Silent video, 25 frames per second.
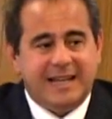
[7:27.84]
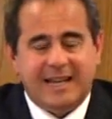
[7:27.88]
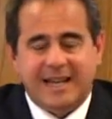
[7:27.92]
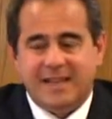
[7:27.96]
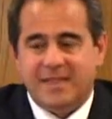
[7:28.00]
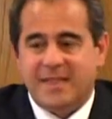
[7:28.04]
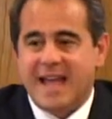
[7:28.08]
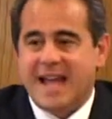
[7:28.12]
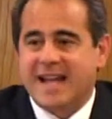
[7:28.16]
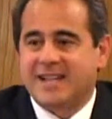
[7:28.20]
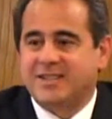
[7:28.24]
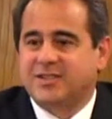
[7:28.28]

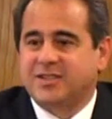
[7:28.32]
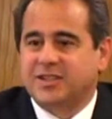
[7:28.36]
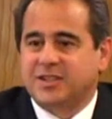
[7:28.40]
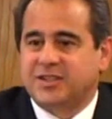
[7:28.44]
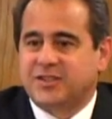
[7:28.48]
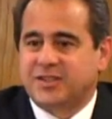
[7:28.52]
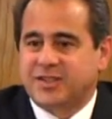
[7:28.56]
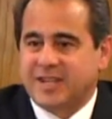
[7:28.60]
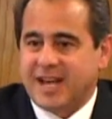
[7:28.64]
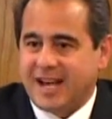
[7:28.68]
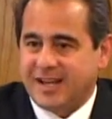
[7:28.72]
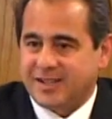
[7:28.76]
And that
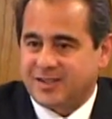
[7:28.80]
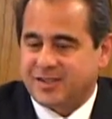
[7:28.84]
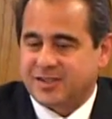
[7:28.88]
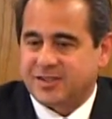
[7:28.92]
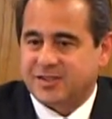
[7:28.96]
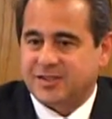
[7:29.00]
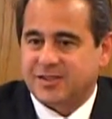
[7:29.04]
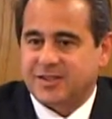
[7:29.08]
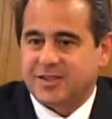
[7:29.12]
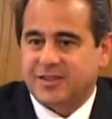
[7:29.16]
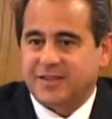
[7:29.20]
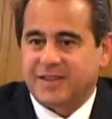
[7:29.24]

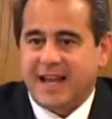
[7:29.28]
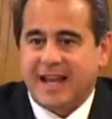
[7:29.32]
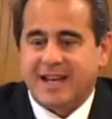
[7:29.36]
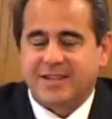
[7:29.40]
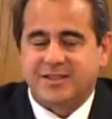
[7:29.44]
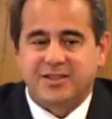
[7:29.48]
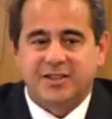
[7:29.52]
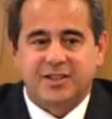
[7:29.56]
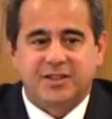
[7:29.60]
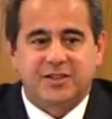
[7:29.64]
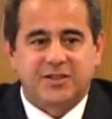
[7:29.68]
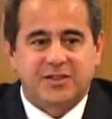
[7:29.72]
success
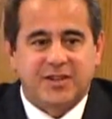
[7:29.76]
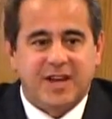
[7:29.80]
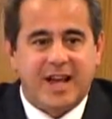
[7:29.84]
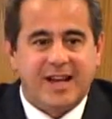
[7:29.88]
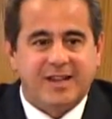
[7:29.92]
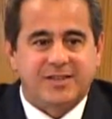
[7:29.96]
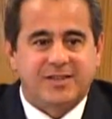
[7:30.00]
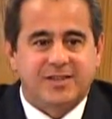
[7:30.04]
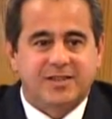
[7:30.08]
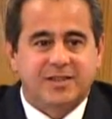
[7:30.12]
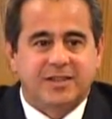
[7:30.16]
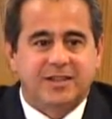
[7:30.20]

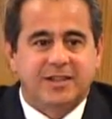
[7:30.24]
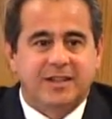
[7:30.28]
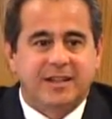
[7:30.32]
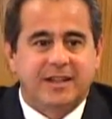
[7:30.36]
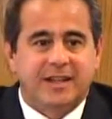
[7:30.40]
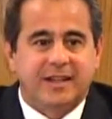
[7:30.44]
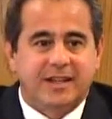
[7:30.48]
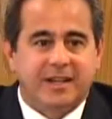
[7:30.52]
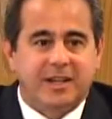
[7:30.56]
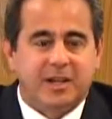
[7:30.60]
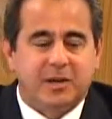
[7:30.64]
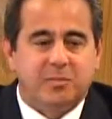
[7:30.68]

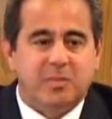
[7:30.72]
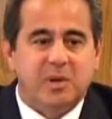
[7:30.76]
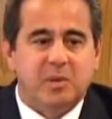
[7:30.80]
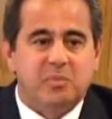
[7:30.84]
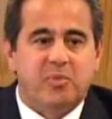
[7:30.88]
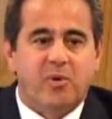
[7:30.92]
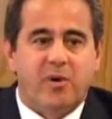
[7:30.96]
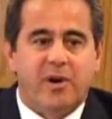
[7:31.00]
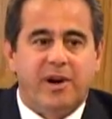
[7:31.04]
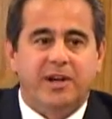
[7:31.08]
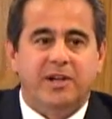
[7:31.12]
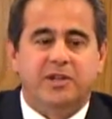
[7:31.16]
can be
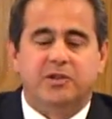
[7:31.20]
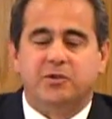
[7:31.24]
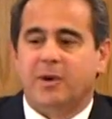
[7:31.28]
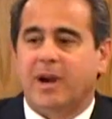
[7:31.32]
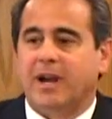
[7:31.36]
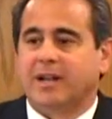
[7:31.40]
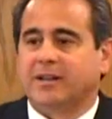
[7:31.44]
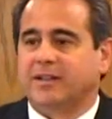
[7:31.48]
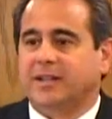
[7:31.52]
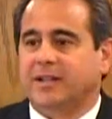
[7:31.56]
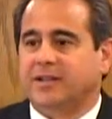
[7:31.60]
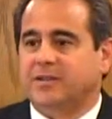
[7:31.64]
pointed
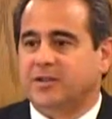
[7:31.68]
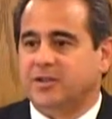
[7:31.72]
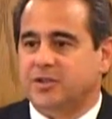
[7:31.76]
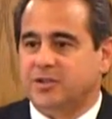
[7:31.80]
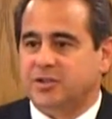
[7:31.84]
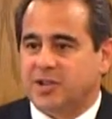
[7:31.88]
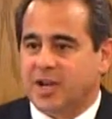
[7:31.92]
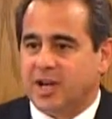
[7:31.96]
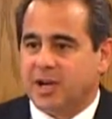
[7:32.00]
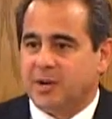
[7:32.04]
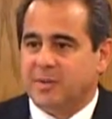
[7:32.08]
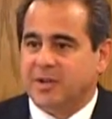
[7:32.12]
directly at this
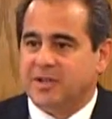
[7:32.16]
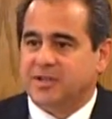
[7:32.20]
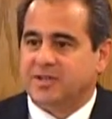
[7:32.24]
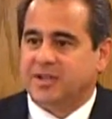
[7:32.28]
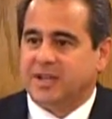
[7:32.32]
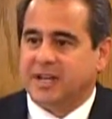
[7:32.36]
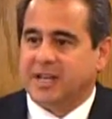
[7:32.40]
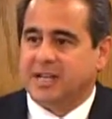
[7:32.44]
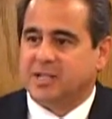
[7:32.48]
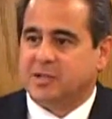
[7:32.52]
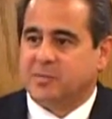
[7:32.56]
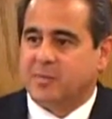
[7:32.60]
gentleman
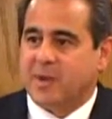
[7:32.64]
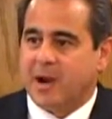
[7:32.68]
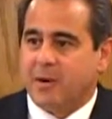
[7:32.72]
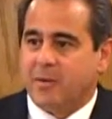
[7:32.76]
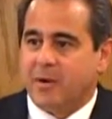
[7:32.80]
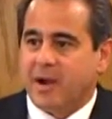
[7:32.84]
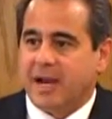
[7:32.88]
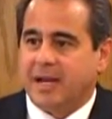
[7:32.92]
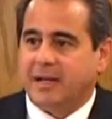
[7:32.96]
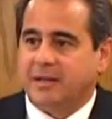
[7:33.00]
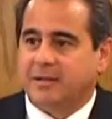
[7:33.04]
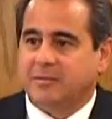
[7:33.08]
sitting to my
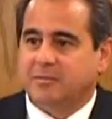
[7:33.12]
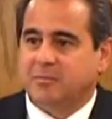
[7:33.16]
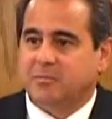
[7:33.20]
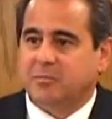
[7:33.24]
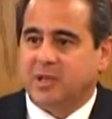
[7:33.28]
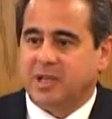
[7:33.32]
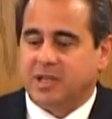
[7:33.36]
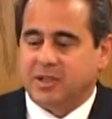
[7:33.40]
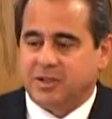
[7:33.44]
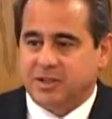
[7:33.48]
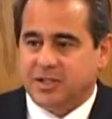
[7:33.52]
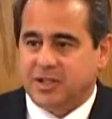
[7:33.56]
right,
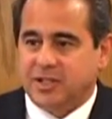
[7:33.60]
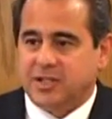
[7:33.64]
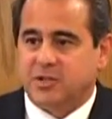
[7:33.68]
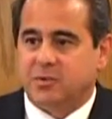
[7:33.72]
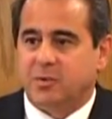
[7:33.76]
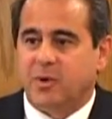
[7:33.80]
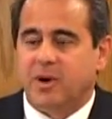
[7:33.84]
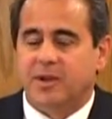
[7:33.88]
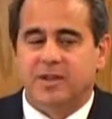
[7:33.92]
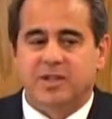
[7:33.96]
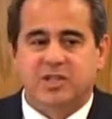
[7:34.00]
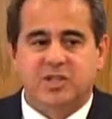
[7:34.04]
because he's
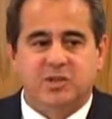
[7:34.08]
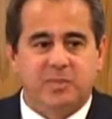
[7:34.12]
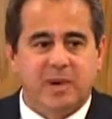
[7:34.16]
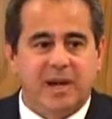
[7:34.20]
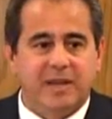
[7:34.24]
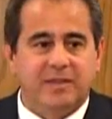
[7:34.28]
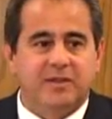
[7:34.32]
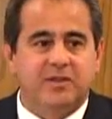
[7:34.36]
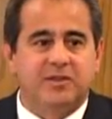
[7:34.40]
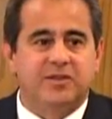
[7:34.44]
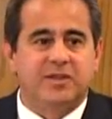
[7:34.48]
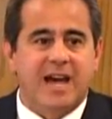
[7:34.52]
the one that
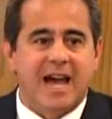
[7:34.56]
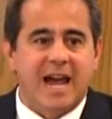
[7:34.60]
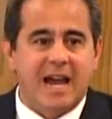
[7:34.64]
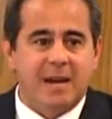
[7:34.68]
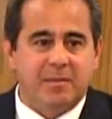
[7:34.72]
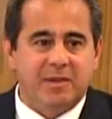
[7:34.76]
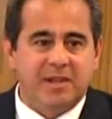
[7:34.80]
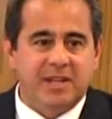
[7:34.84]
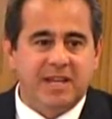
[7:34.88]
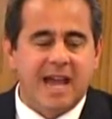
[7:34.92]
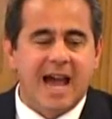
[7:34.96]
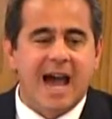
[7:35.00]
spent the
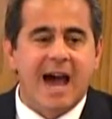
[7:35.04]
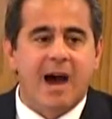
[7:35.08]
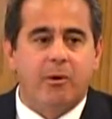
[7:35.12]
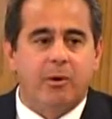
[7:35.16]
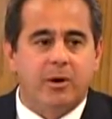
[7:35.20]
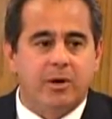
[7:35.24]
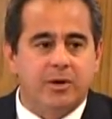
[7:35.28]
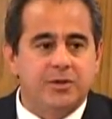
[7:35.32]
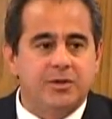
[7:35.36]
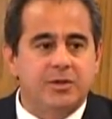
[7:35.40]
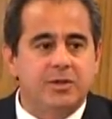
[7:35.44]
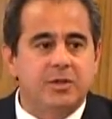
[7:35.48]
time and the
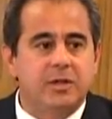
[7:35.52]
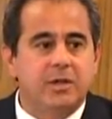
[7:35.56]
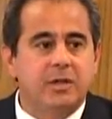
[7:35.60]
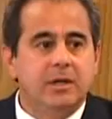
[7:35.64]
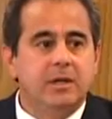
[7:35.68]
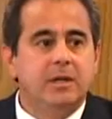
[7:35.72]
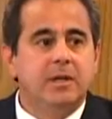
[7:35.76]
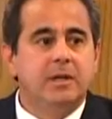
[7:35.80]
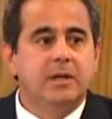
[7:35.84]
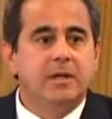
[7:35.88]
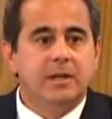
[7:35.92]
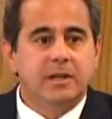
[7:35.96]
hours
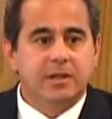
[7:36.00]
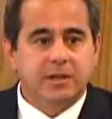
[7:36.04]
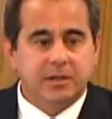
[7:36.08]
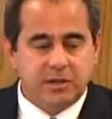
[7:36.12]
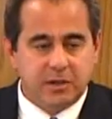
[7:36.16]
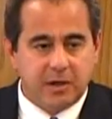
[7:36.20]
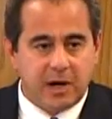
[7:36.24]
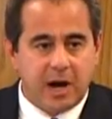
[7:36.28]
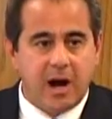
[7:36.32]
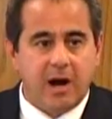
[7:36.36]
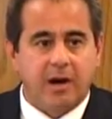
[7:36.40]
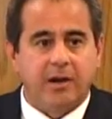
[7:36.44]

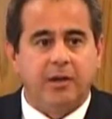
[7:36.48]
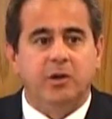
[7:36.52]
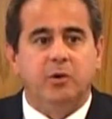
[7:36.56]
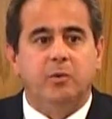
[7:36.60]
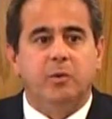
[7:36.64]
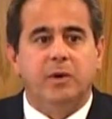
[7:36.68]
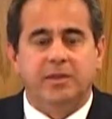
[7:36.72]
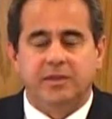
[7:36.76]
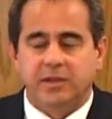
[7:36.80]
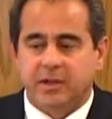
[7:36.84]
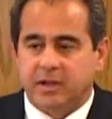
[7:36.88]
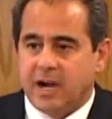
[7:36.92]
to argue
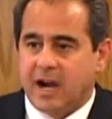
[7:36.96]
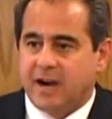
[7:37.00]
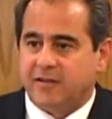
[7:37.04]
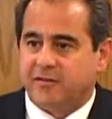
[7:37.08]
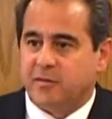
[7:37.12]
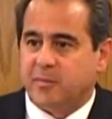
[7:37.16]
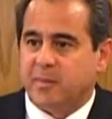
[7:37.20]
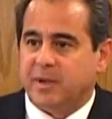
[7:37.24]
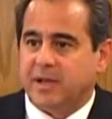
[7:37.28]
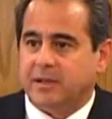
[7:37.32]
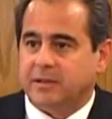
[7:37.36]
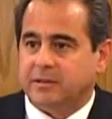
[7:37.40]
with the
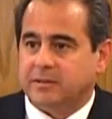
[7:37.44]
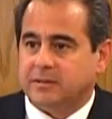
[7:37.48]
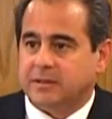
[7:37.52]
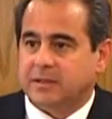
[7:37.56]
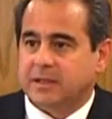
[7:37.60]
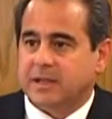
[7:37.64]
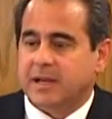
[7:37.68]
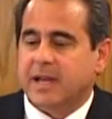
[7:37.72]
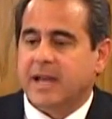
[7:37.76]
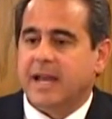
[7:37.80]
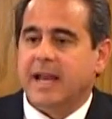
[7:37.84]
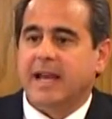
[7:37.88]
government
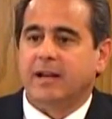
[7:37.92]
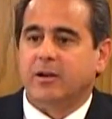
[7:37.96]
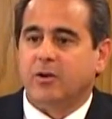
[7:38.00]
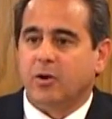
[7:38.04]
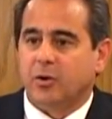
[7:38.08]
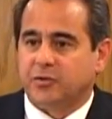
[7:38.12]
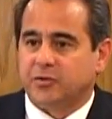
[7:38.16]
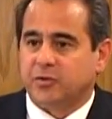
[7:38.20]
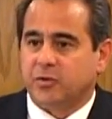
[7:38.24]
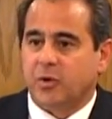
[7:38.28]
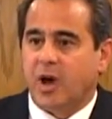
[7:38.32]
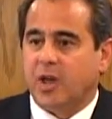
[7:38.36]
and
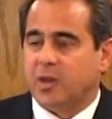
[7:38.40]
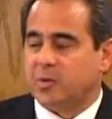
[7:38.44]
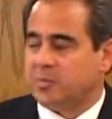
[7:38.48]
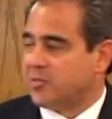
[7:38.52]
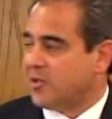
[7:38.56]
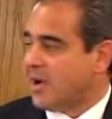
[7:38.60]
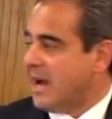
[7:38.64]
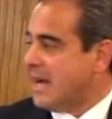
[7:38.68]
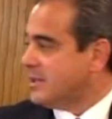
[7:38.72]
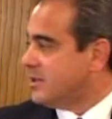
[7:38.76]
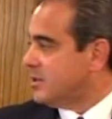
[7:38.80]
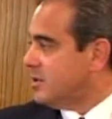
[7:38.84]
go through all the
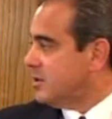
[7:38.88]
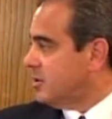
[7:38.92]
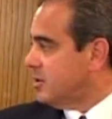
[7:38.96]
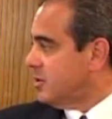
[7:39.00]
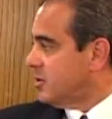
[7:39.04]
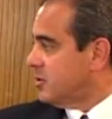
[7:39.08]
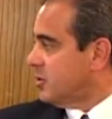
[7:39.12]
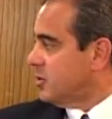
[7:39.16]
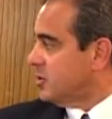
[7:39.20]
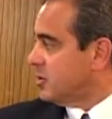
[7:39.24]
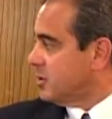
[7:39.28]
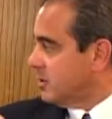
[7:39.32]

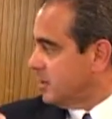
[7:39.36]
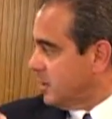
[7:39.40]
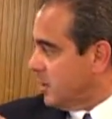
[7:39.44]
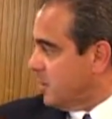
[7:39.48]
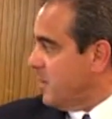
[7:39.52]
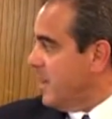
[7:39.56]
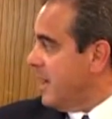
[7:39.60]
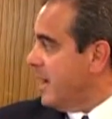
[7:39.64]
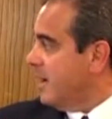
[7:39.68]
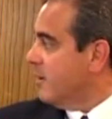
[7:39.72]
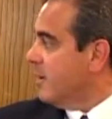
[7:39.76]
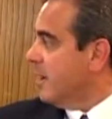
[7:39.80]
processes. So,
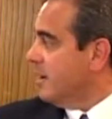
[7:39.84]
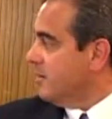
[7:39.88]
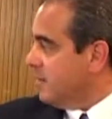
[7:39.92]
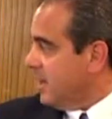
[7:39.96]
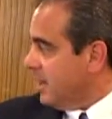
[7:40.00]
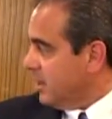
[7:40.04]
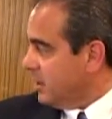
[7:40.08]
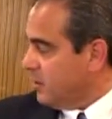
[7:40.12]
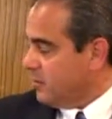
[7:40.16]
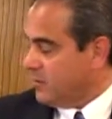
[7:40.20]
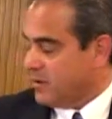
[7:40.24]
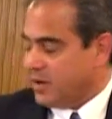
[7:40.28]
Commander, I
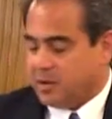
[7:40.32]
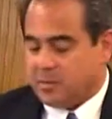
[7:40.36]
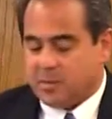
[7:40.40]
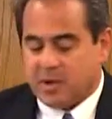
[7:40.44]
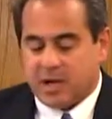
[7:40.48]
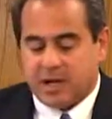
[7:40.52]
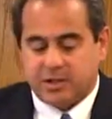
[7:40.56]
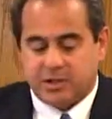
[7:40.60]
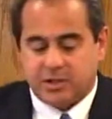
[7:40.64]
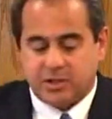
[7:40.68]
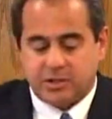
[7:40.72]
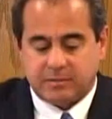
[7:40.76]
thank you very
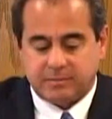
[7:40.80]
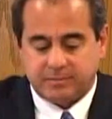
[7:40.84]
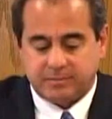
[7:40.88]
much.